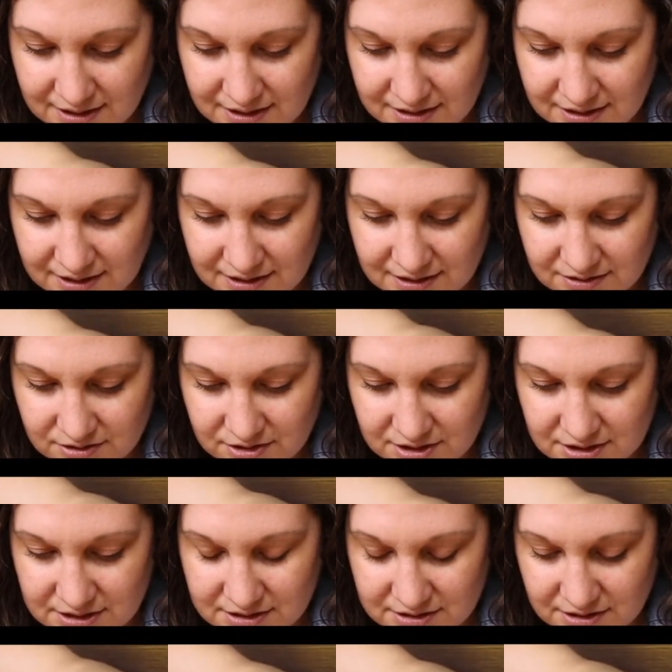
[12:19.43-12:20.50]
And then
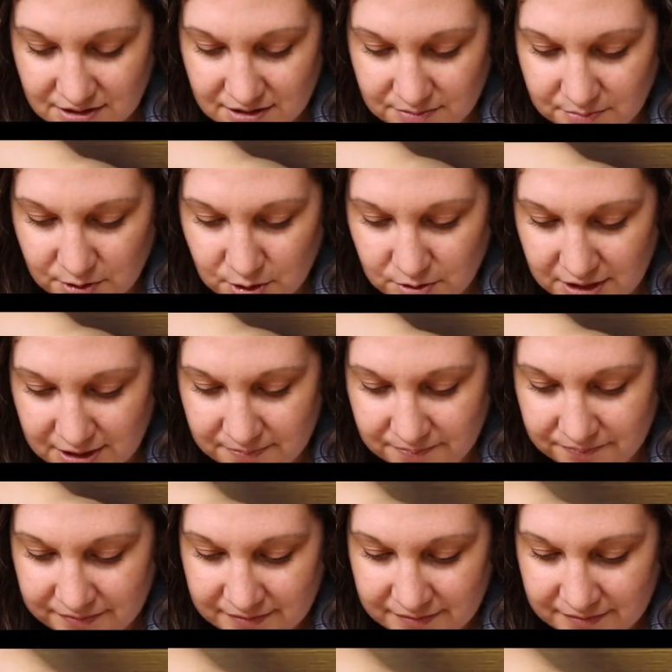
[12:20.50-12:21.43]
just start poking.